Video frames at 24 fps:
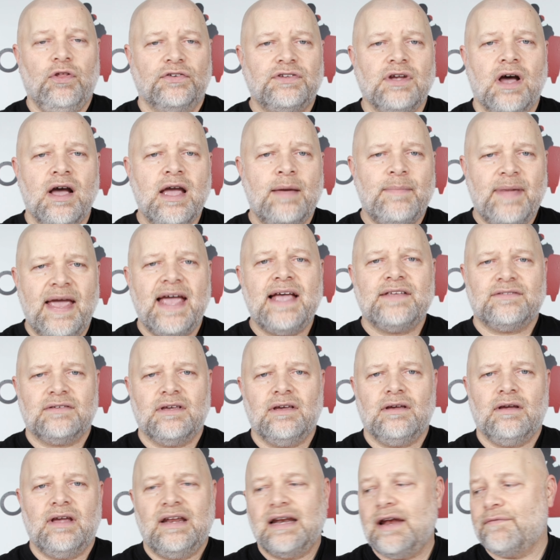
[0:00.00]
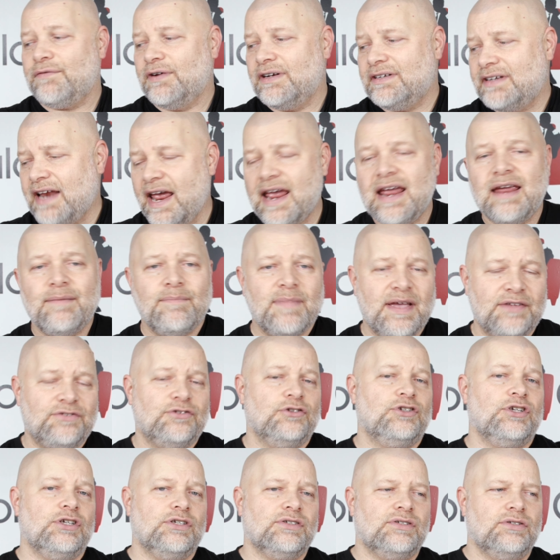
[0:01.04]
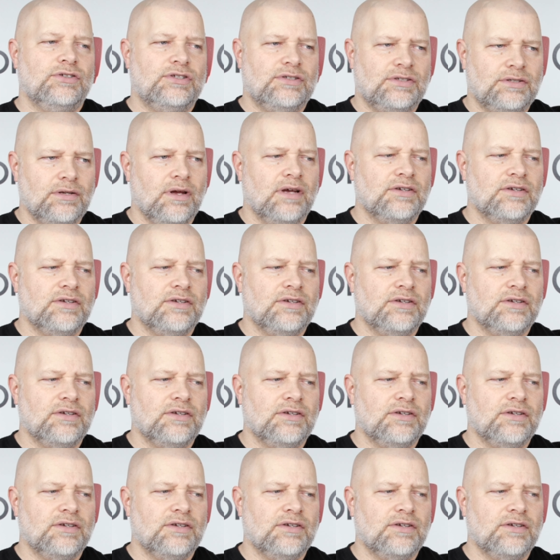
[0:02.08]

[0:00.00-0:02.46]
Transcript: the time asking, and every day messages,